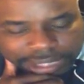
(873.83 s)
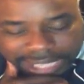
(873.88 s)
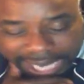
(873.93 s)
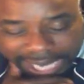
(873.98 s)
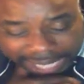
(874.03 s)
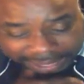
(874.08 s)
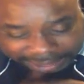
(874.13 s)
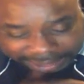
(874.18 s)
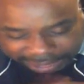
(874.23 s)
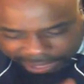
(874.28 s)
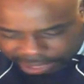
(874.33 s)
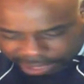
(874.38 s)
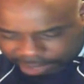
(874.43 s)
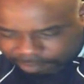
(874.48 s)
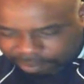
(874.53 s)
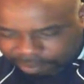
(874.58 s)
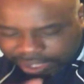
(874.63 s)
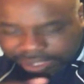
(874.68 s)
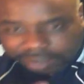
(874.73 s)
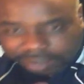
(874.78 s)
I tell you
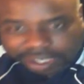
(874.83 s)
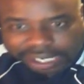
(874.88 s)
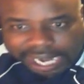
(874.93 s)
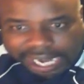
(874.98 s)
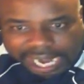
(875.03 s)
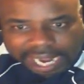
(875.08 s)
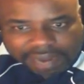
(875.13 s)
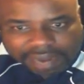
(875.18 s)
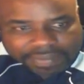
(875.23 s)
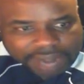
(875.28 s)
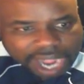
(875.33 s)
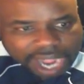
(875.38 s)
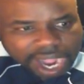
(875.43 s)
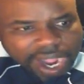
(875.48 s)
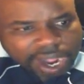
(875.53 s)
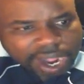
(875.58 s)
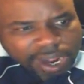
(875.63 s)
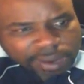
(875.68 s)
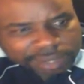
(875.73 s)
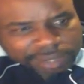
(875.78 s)
what, you can have
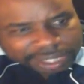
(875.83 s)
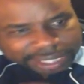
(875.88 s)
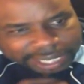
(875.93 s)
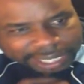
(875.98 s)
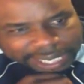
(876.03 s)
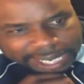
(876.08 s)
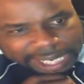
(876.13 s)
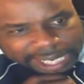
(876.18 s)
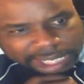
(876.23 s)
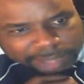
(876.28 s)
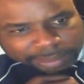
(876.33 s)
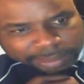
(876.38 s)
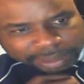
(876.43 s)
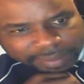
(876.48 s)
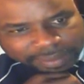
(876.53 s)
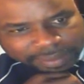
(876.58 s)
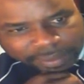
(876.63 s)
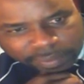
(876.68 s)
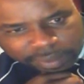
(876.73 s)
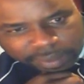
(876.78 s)
all the kingdoms
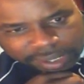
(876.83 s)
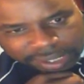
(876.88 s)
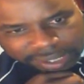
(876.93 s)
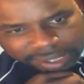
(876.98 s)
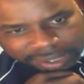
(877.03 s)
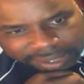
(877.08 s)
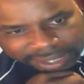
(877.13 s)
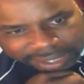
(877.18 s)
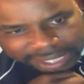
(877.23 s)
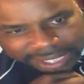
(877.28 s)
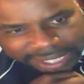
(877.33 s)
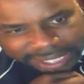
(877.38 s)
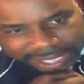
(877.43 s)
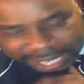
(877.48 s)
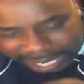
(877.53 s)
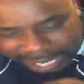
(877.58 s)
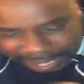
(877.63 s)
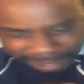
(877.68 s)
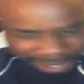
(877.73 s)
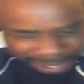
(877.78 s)
of the world
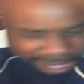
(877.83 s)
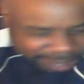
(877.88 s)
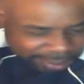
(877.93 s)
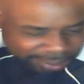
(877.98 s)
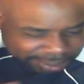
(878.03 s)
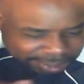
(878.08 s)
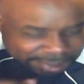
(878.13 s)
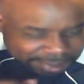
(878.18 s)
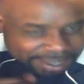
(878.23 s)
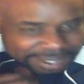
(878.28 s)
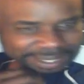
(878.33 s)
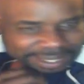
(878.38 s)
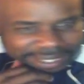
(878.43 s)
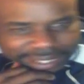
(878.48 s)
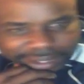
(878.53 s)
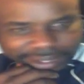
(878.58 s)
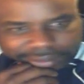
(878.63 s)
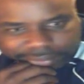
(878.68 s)
and their authority.